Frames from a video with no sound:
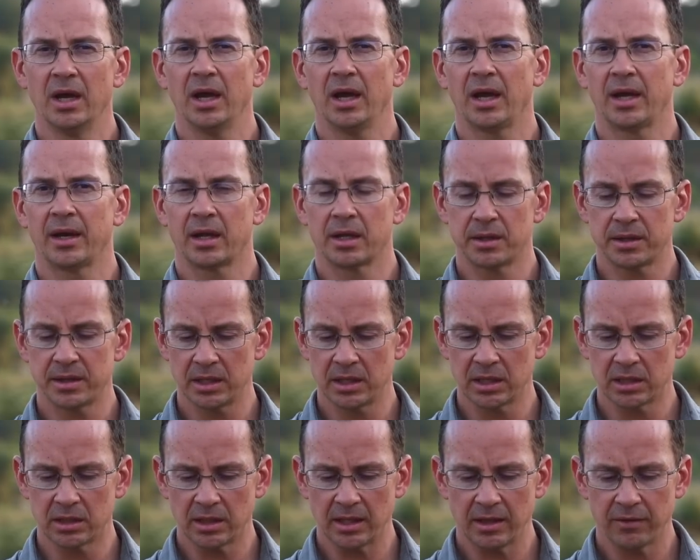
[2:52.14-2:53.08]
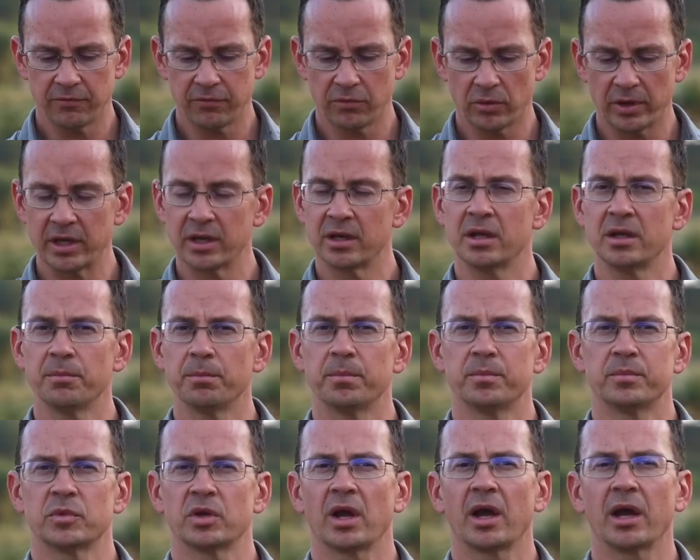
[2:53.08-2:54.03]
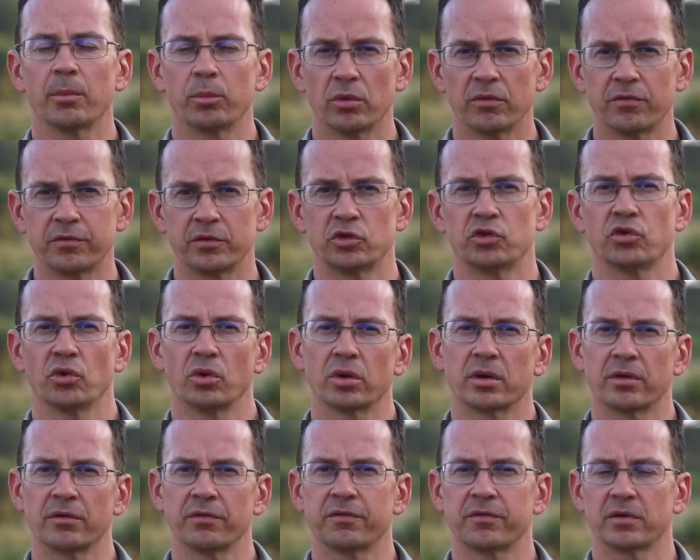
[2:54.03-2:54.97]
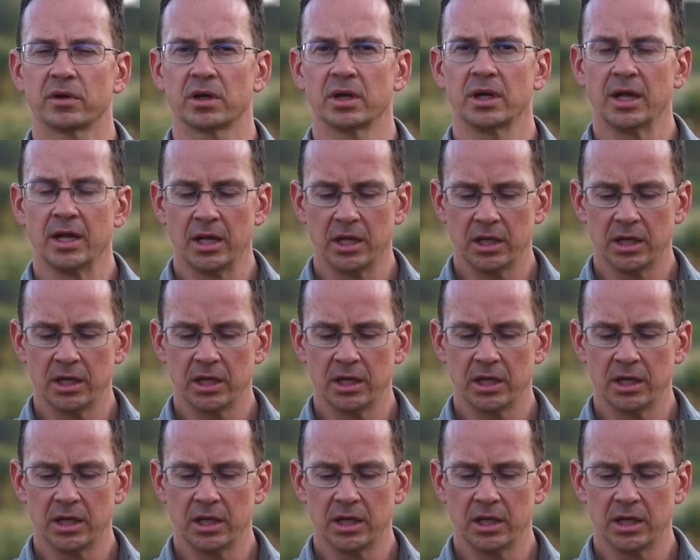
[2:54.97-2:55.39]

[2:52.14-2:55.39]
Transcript: And I think for any type of photographer,